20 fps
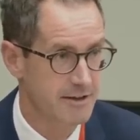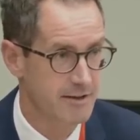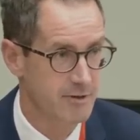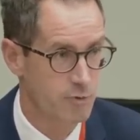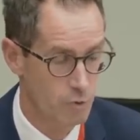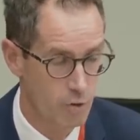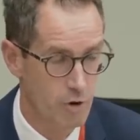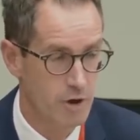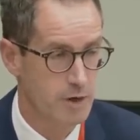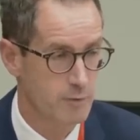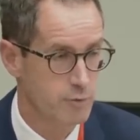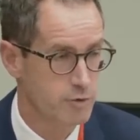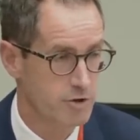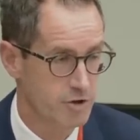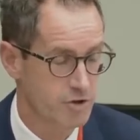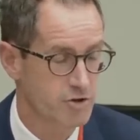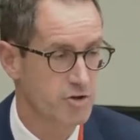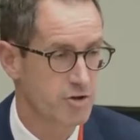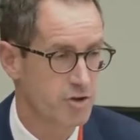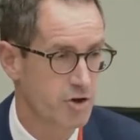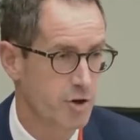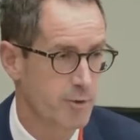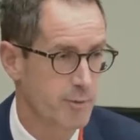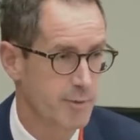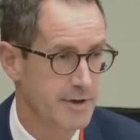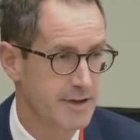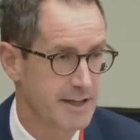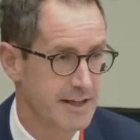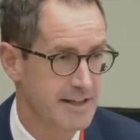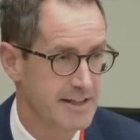running production
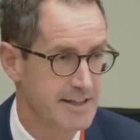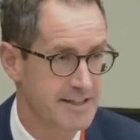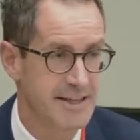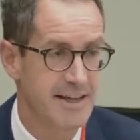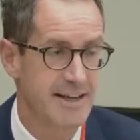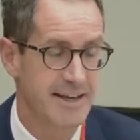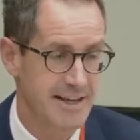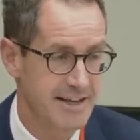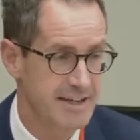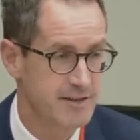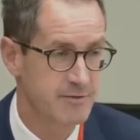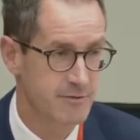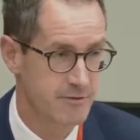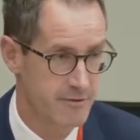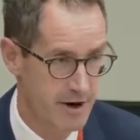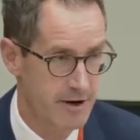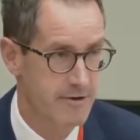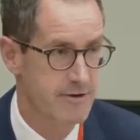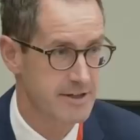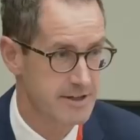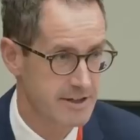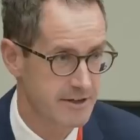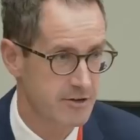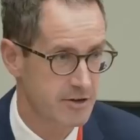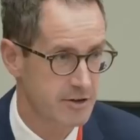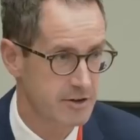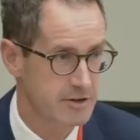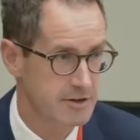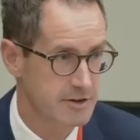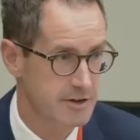companies is very
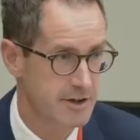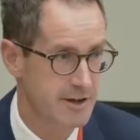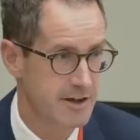difficult.